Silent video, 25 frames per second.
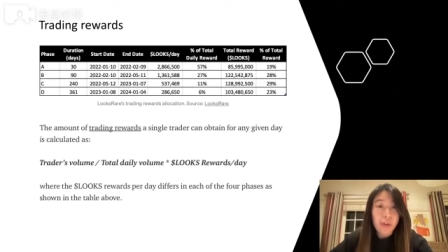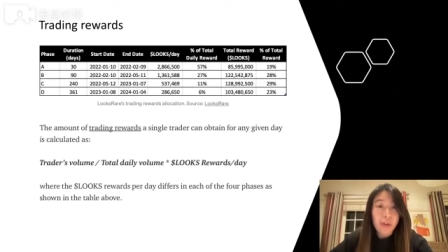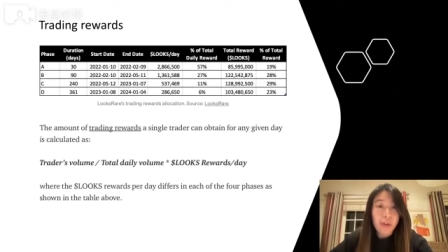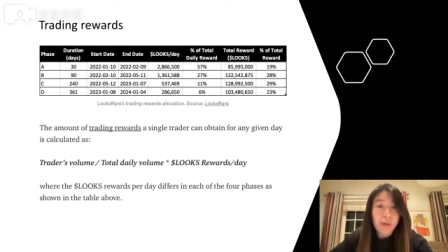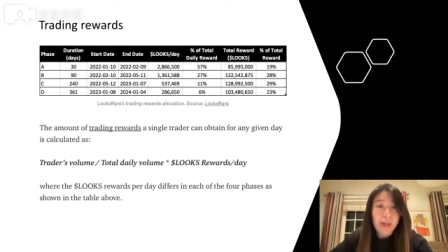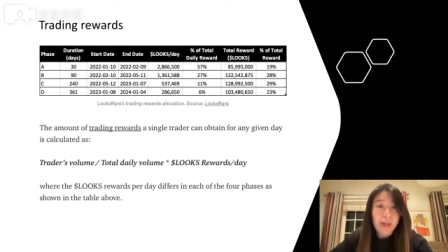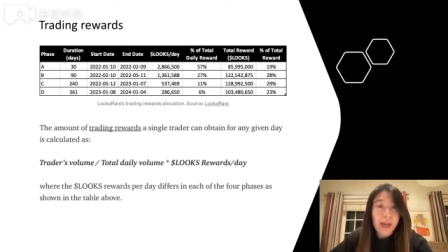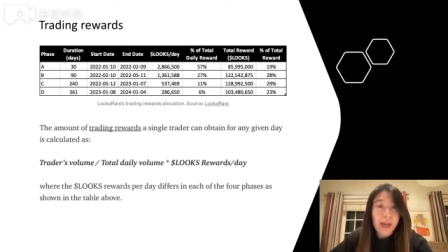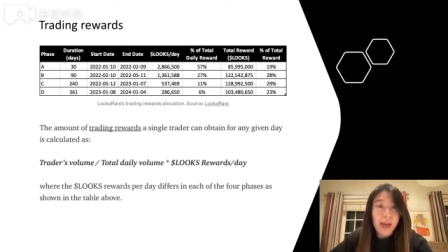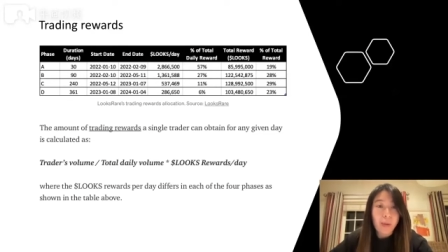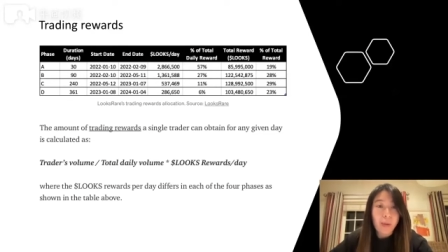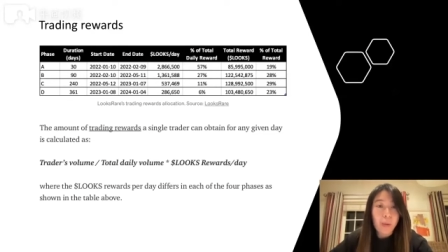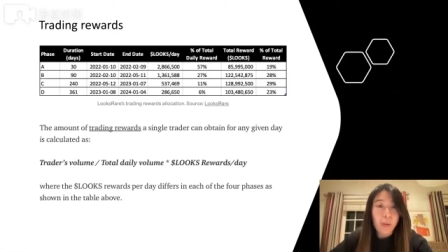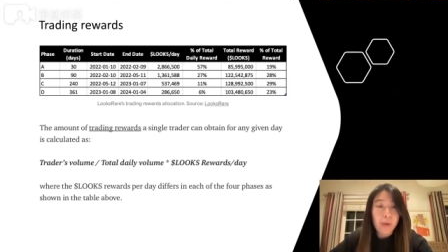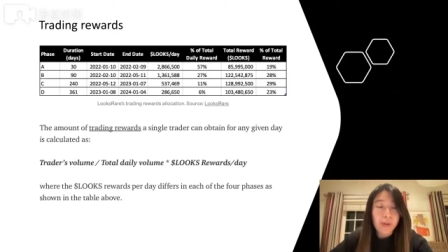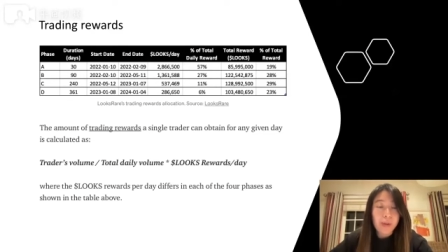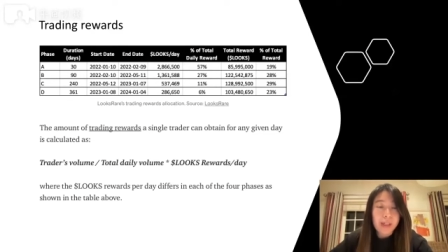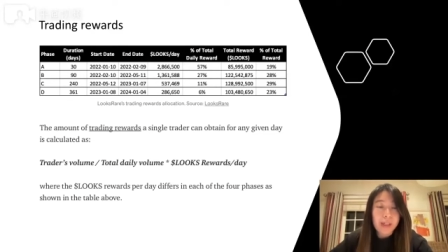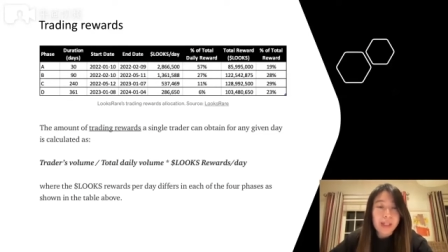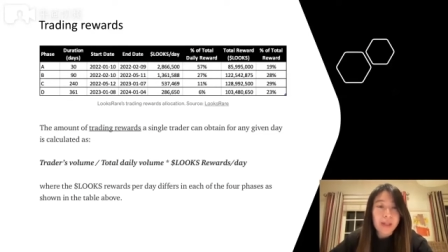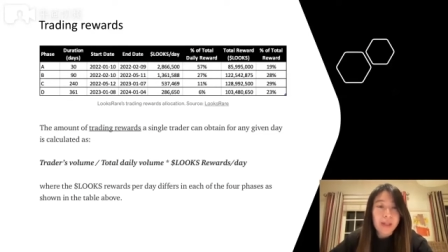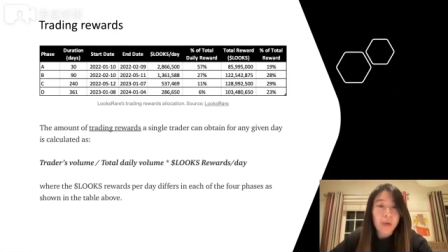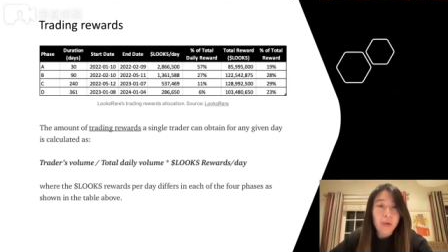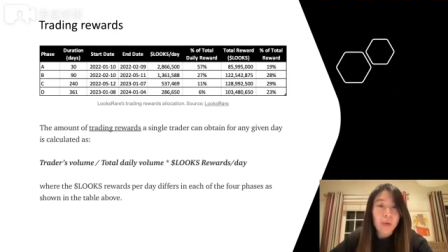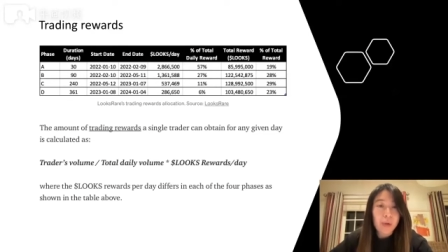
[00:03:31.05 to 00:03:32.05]
you get will
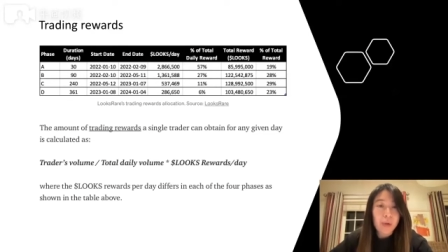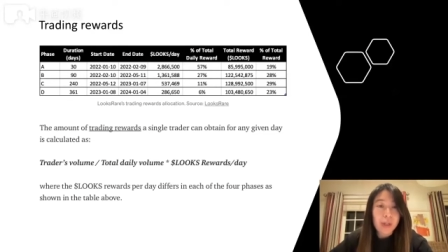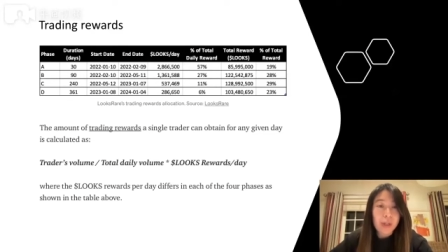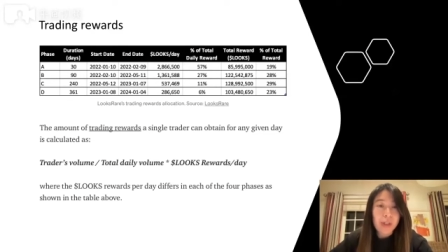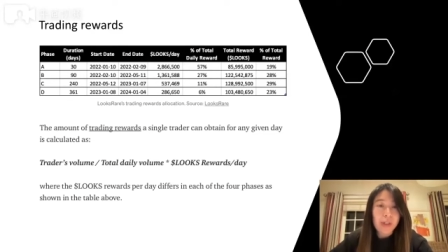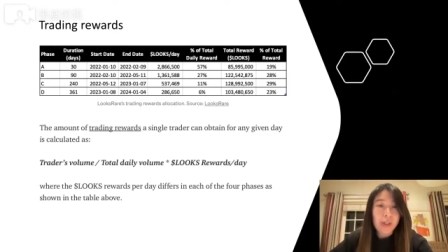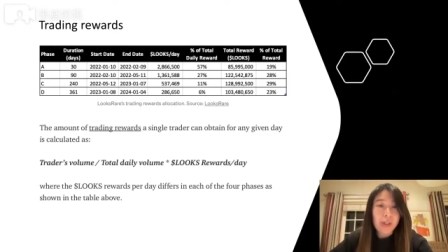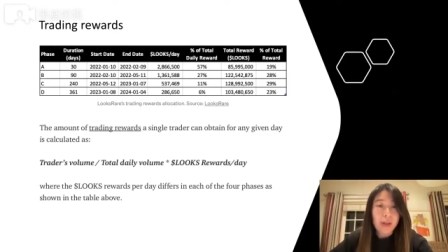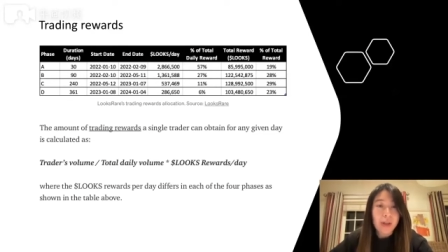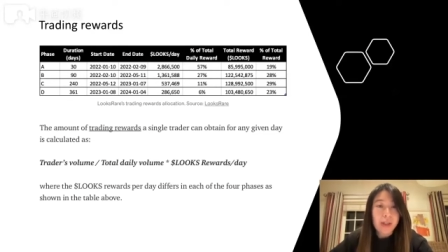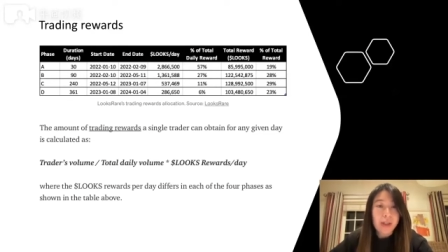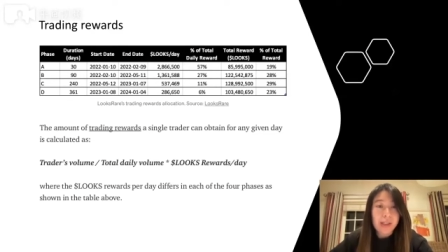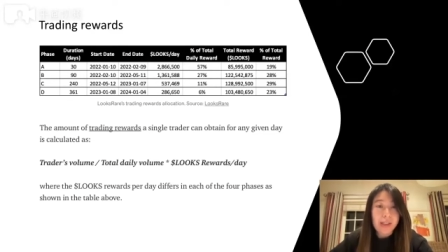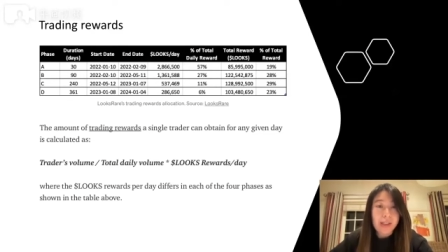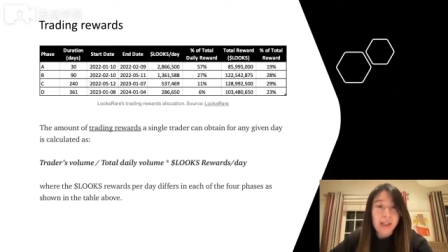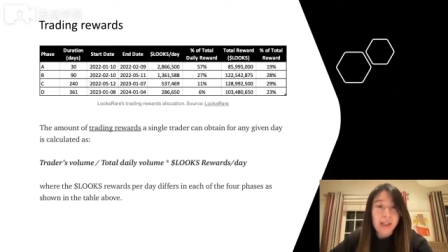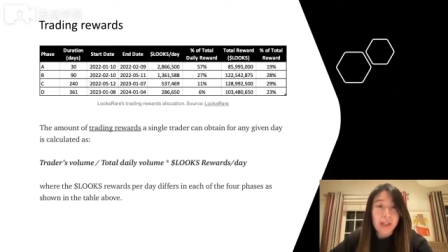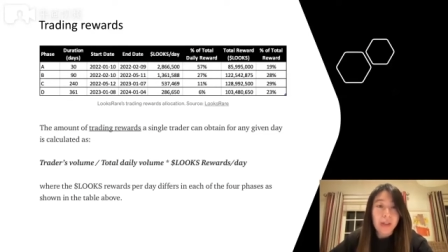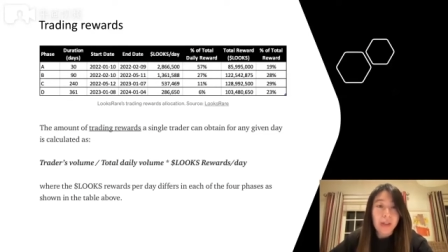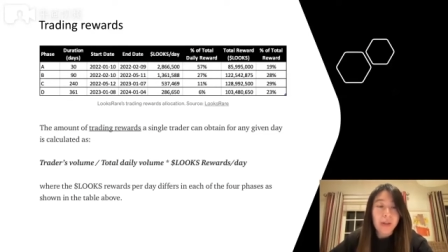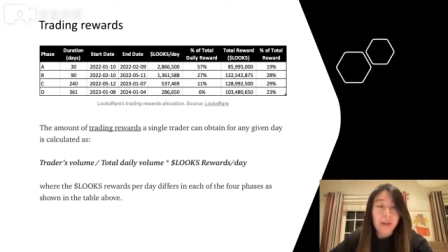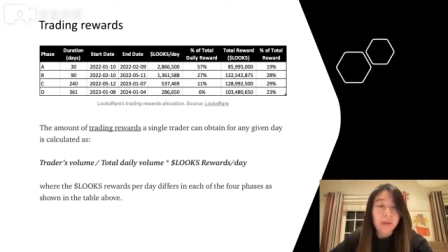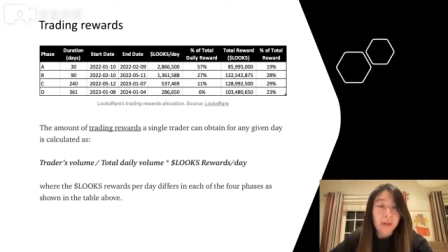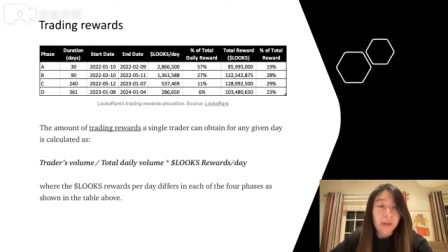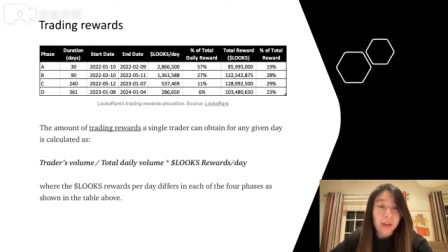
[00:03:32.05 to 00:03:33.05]
decrease
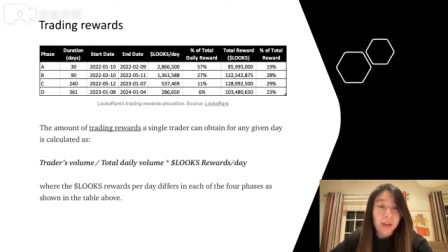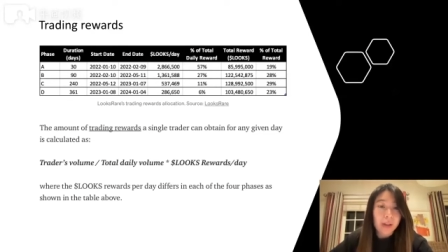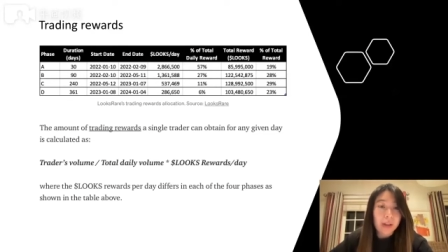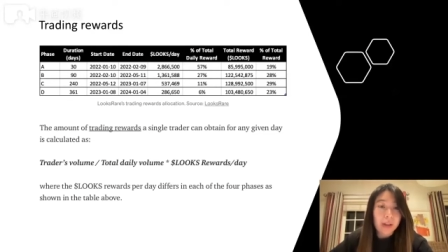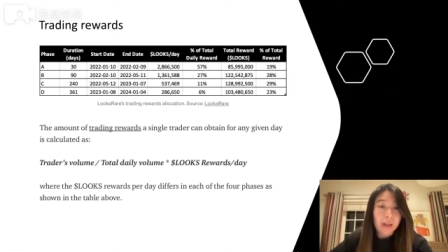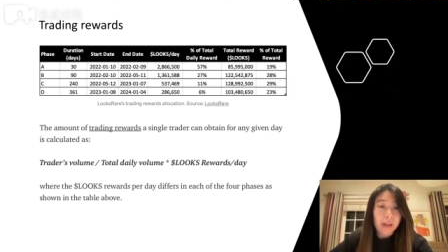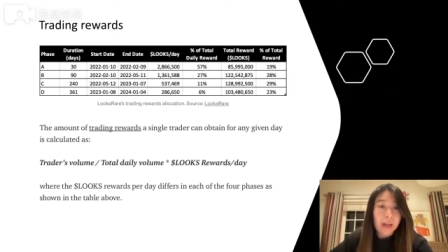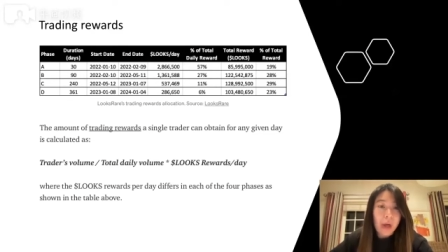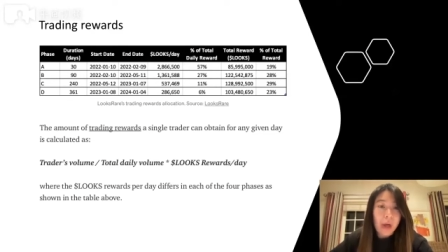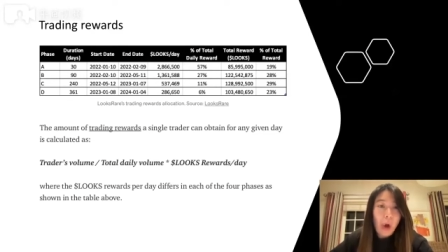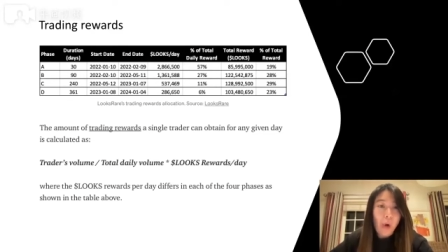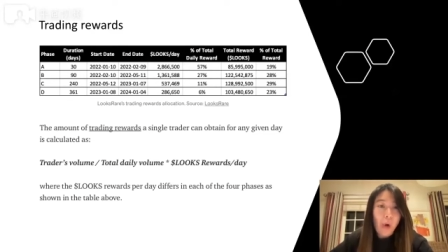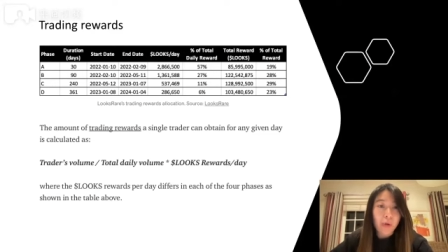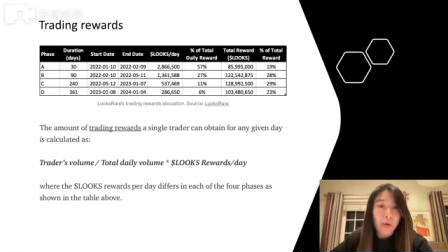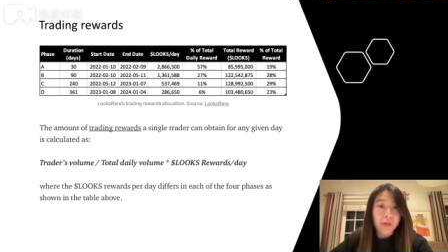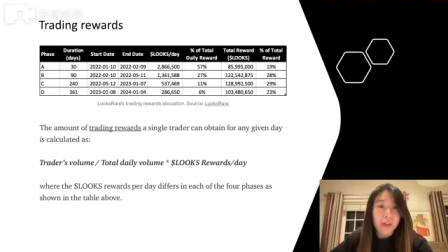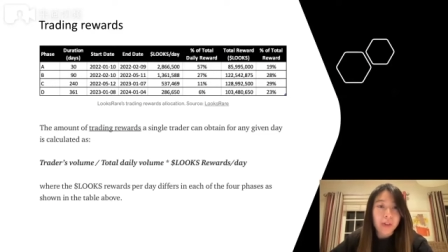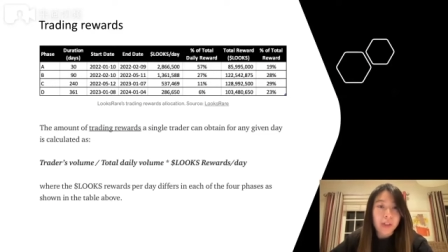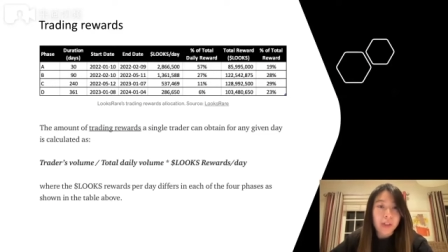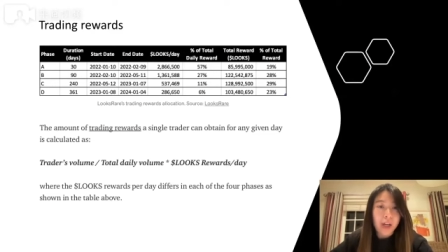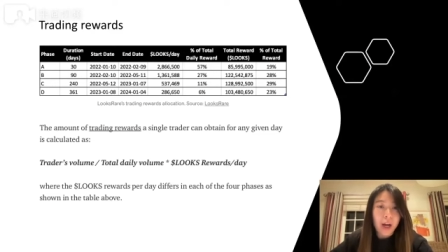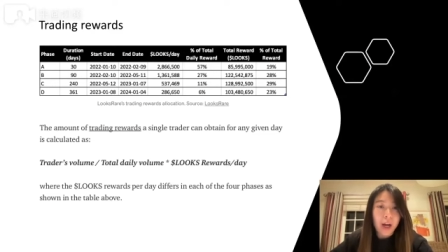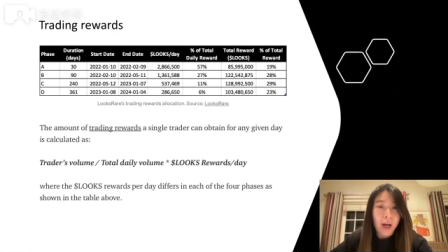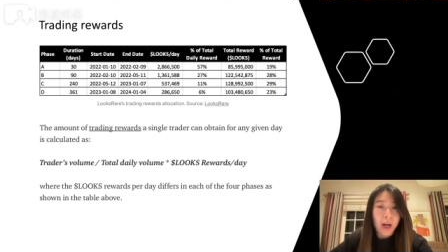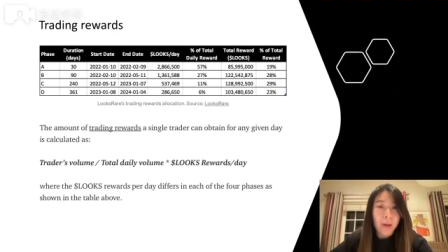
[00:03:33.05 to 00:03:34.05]
significantly over
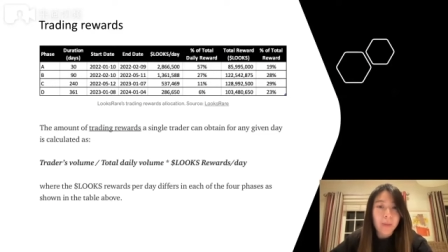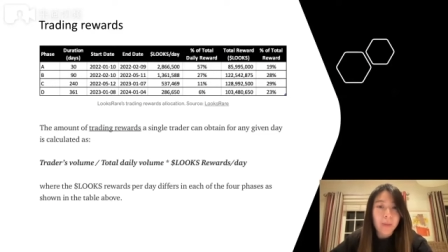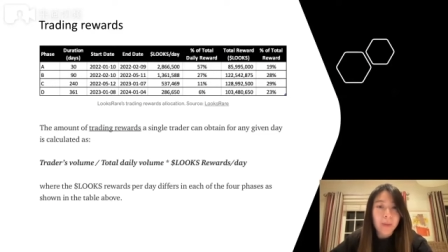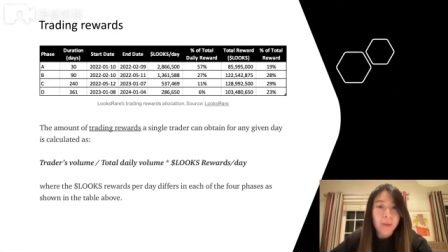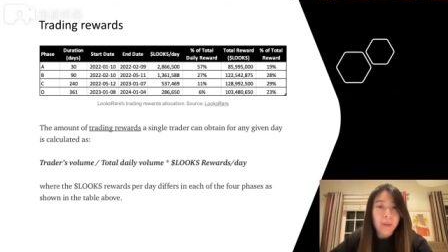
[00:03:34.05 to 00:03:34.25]
time.